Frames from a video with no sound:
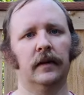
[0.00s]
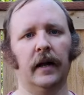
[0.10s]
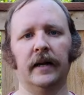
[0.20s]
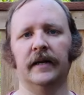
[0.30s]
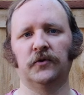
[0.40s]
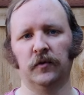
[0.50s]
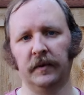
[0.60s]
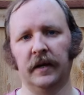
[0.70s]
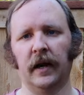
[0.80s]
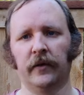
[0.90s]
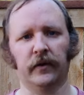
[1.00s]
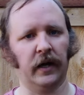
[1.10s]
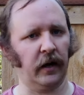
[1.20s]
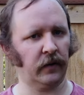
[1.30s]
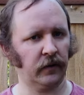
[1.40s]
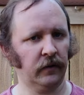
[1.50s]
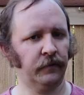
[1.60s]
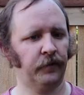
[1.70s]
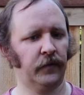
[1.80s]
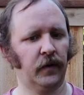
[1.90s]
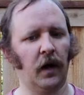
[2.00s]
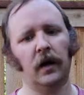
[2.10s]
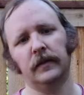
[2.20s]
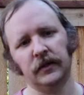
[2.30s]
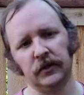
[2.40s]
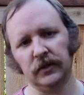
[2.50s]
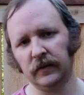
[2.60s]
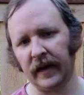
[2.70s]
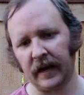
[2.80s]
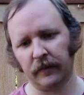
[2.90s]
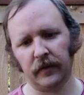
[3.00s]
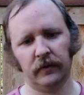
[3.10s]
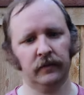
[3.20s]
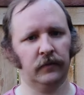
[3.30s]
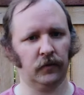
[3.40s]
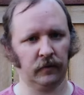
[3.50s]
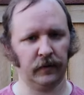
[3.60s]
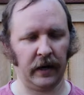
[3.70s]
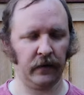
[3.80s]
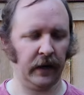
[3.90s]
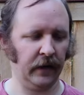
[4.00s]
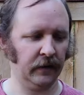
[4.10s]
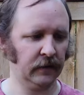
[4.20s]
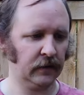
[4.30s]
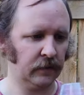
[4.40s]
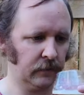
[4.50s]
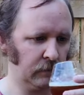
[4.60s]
Nuttiness would be another character common to amber or brown ales.